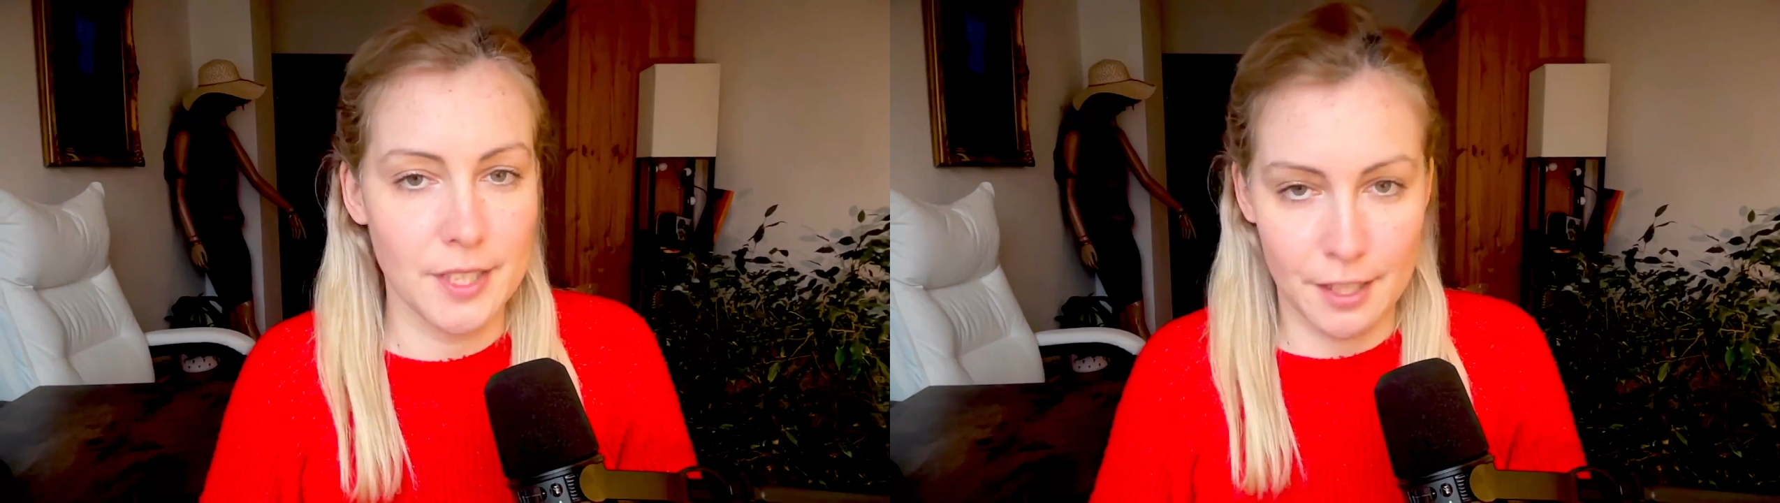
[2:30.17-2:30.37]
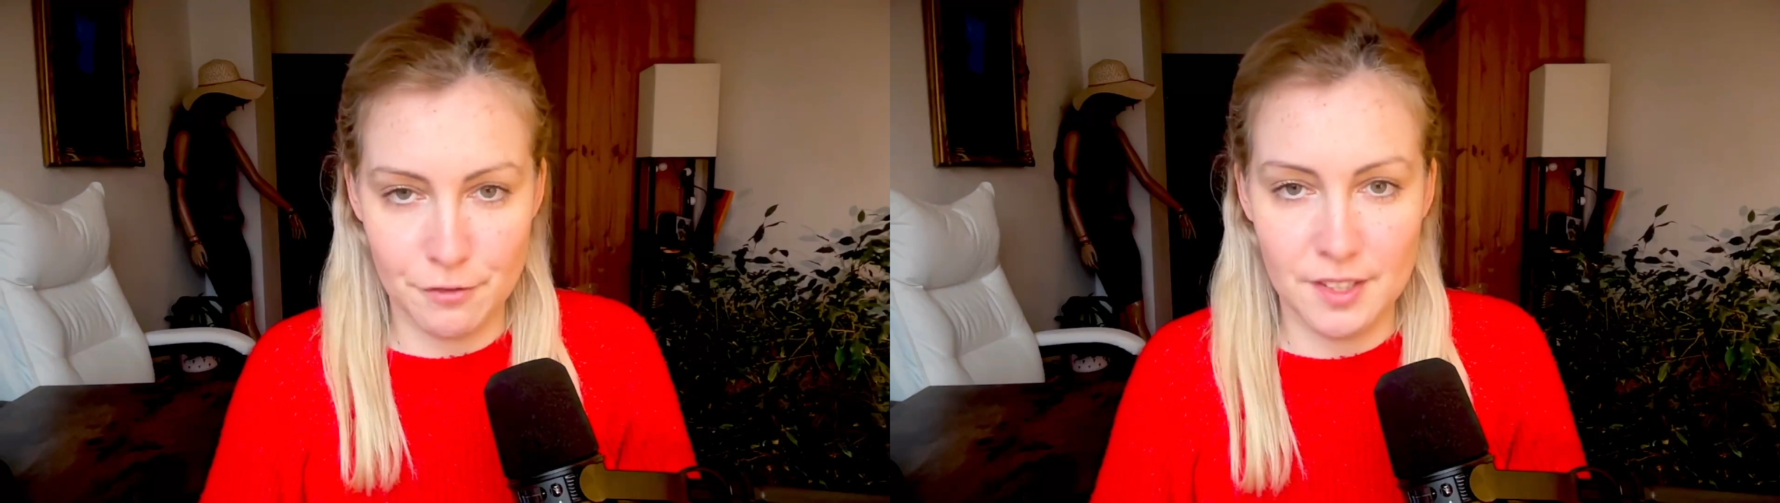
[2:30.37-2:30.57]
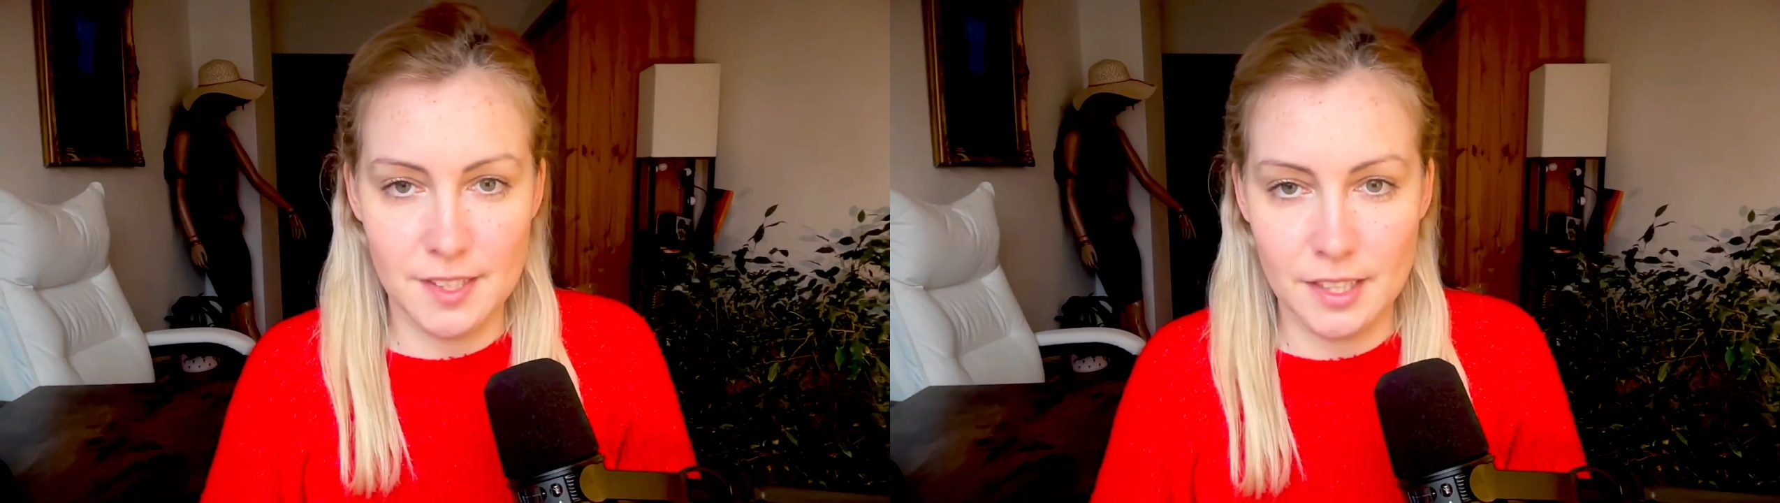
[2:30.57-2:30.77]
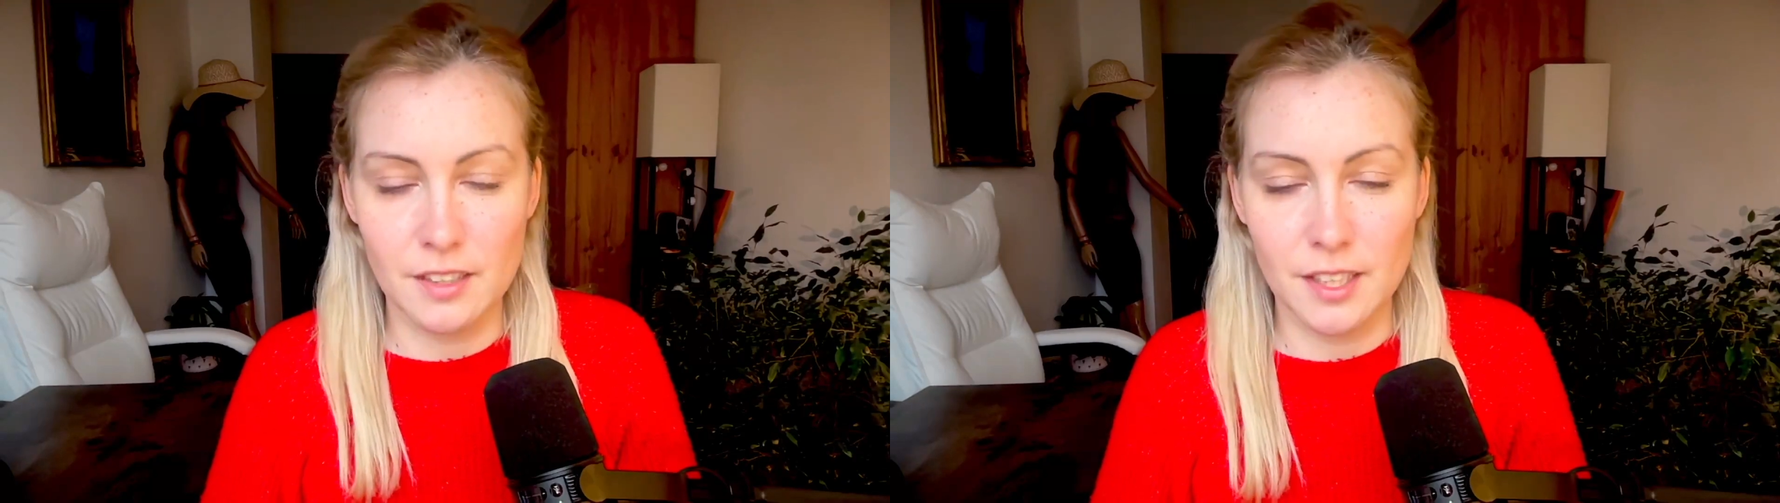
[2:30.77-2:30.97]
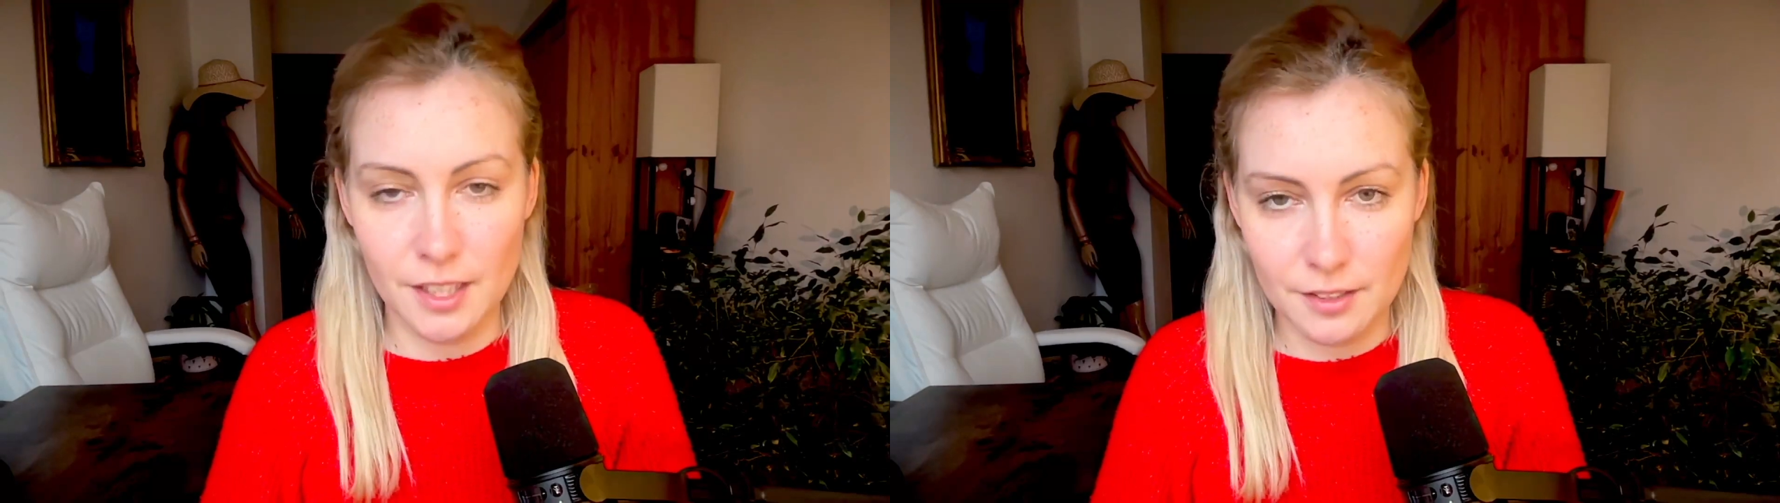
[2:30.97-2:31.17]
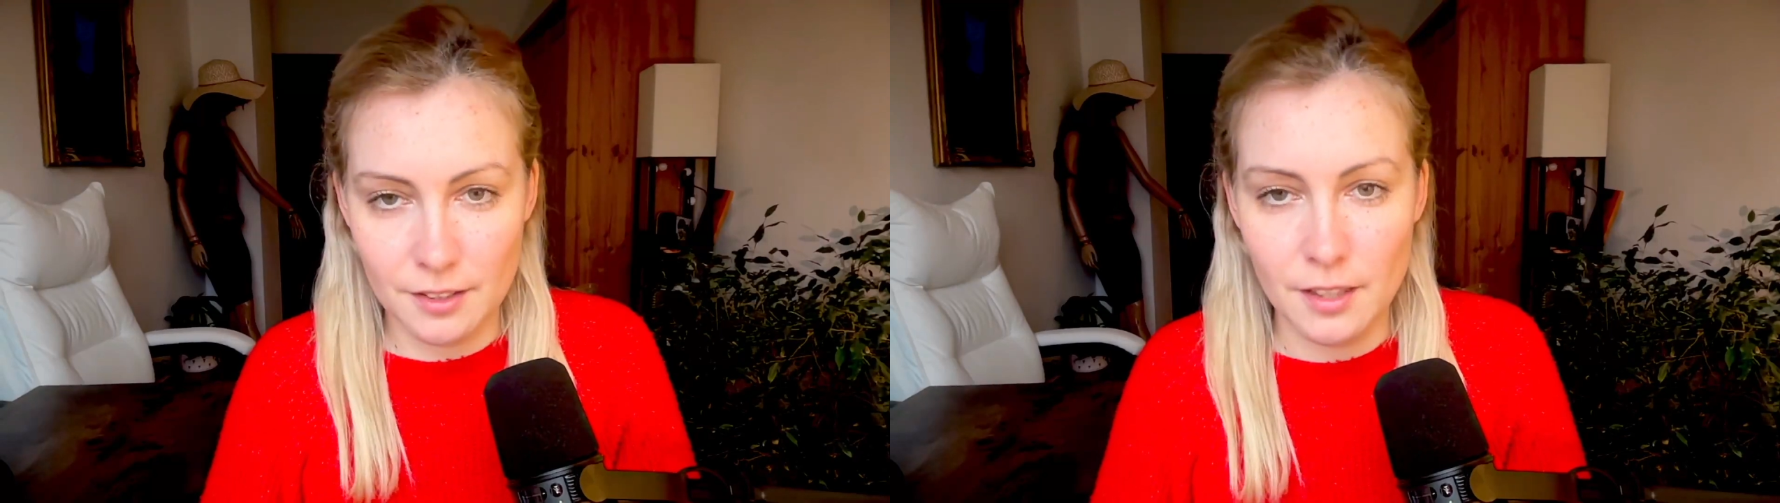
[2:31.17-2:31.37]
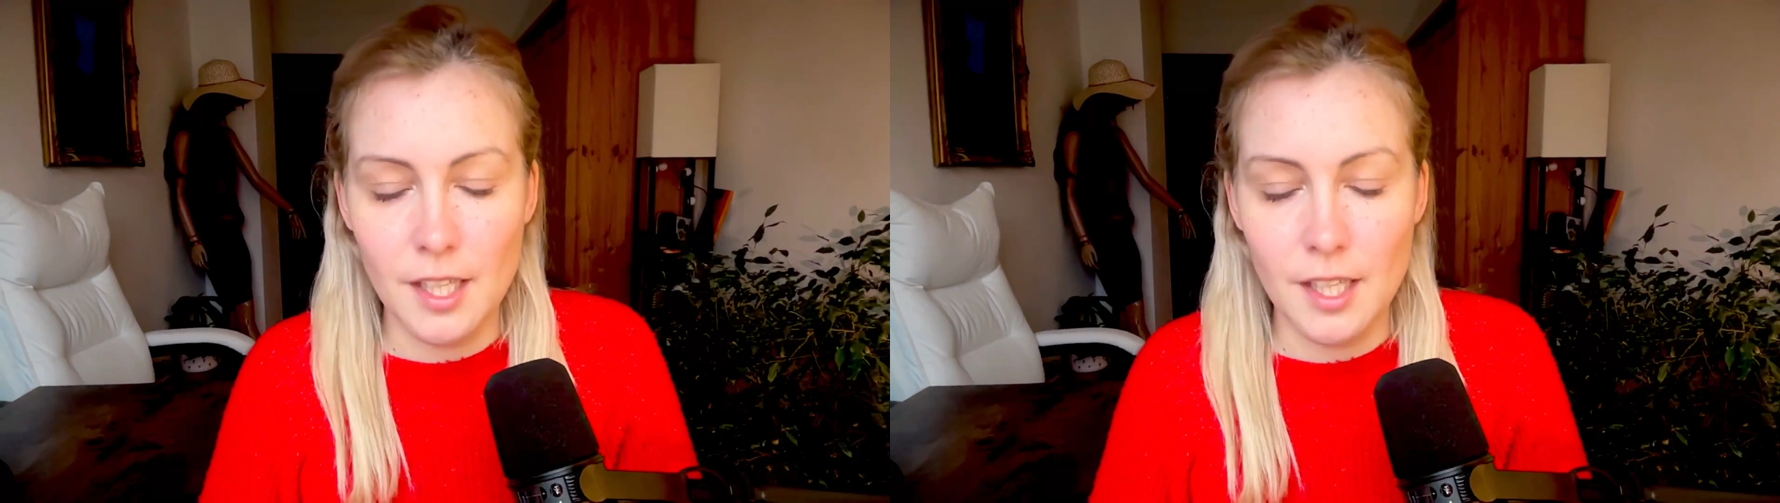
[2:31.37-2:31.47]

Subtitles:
every single year.